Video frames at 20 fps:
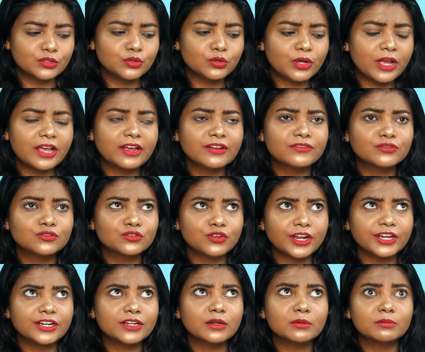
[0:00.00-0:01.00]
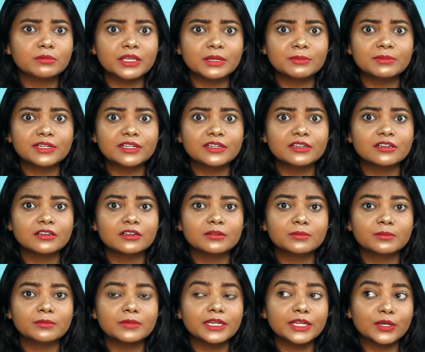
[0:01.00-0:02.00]
Though I have tried a Maybelline
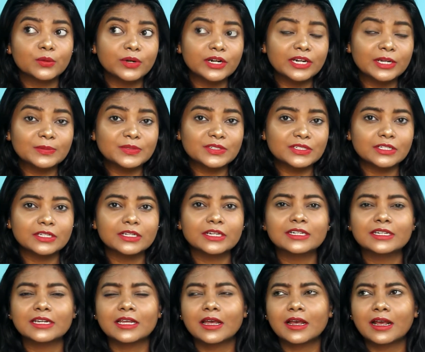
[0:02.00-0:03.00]
liquid lipstick, it